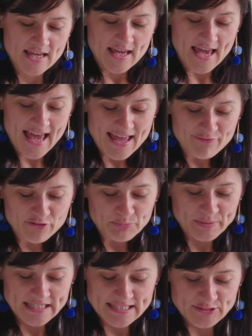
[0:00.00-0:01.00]
Every
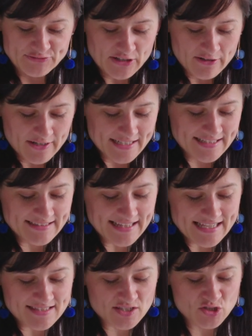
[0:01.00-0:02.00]
piece of art
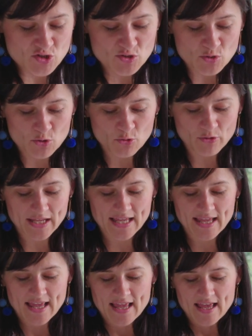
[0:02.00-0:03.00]
tells a story
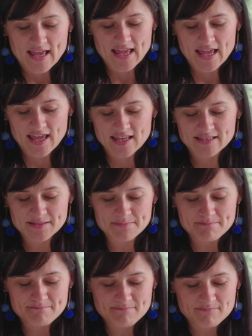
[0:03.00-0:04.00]
and
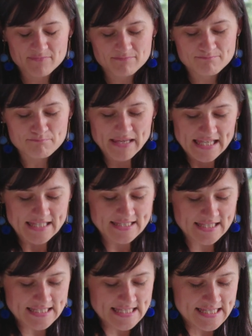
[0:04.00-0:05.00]

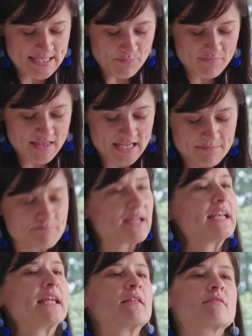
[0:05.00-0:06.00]
means something
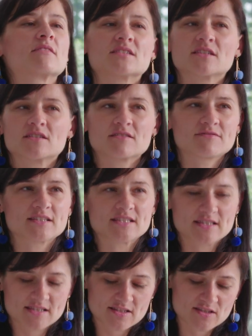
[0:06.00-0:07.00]
beneath the surface.
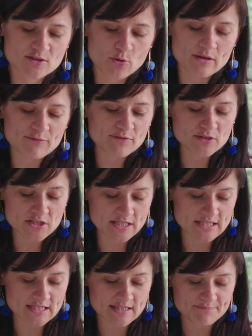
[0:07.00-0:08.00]
So if you
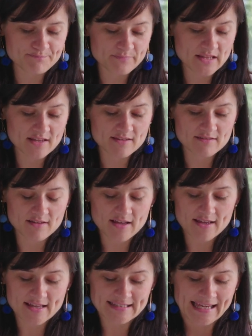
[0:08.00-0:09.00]
just
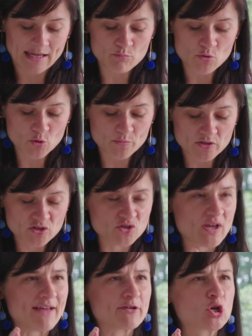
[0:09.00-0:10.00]
take a moment
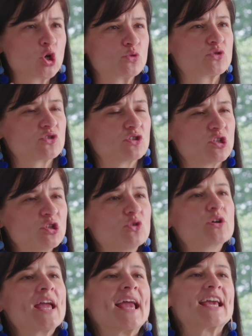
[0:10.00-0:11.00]
to have a closer
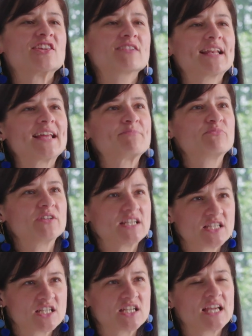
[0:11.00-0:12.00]
look, you can
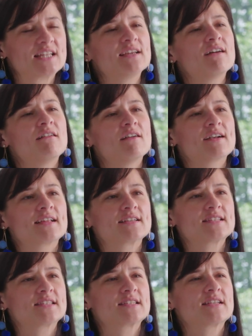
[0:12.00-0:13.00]
appreciate the
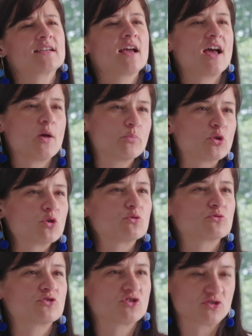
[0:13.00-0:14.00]
artist's
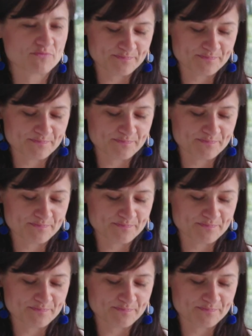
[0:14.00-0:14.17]
approach.